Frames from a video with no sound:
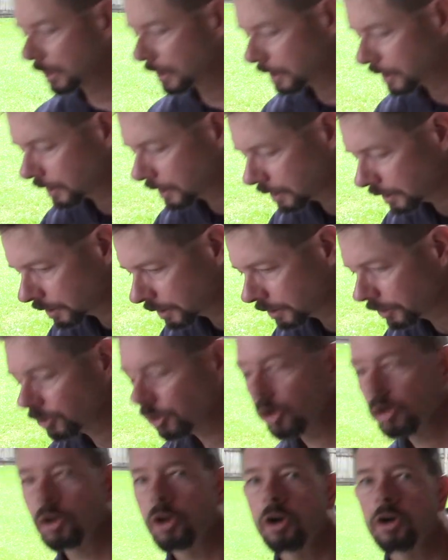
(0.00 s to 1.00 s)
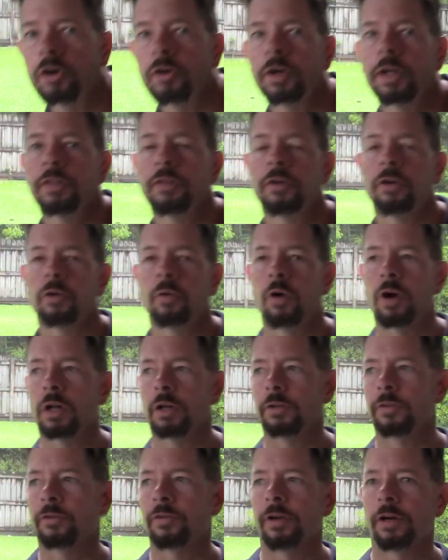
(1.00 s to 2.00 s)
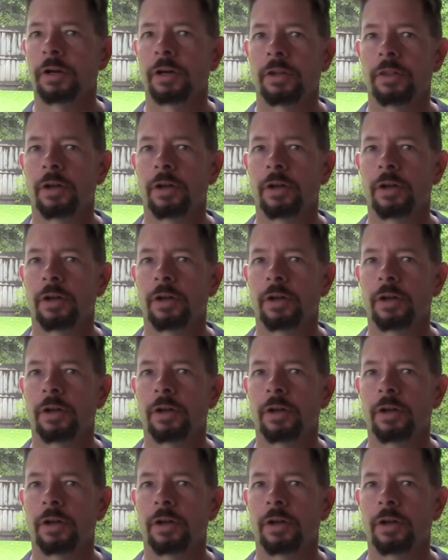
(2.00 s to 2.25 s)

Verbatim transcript: Uh, no longer in the New Orleans area.